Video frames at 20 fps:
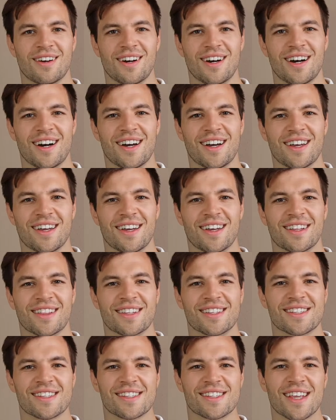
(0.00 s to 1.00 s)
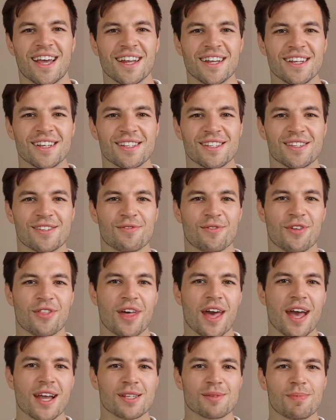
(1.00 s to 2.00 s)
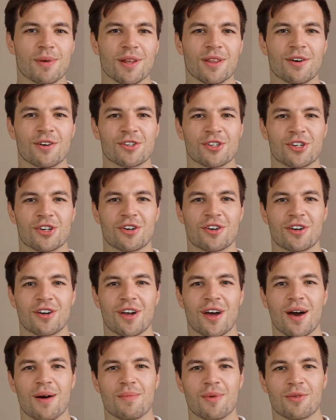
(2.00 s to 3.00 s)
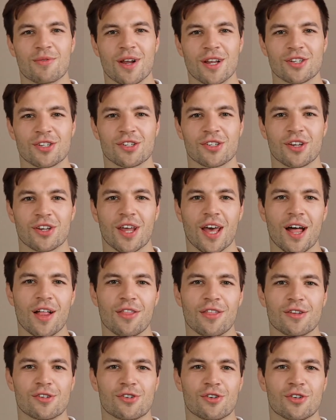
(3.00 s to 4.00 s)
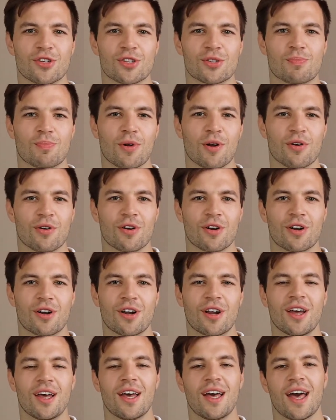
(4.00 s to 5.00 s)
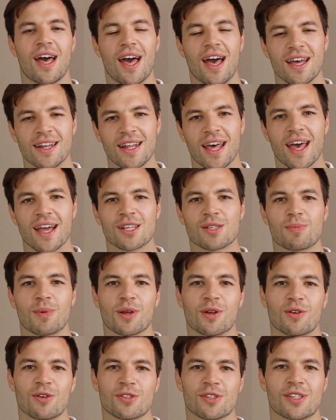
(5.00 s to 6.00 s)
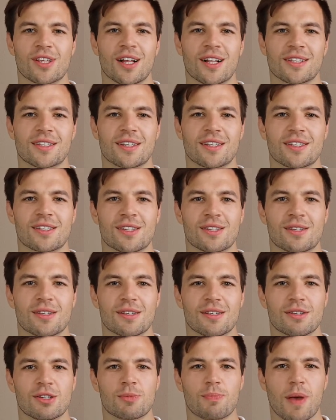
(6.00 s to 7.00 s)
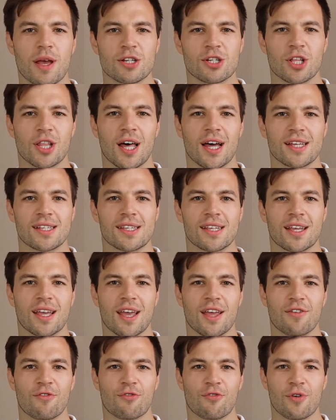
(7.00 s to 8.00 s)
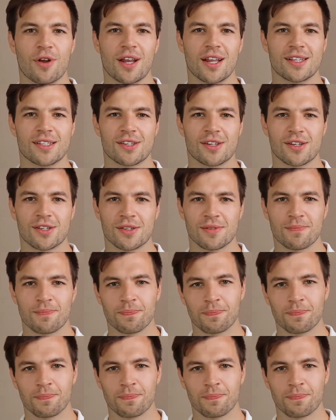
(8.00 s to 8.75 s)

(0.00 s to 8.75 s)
Hi, this is Yanis with Expat Launcher. I'm a registered health insurance broker and expat consultant specializing in freelancers.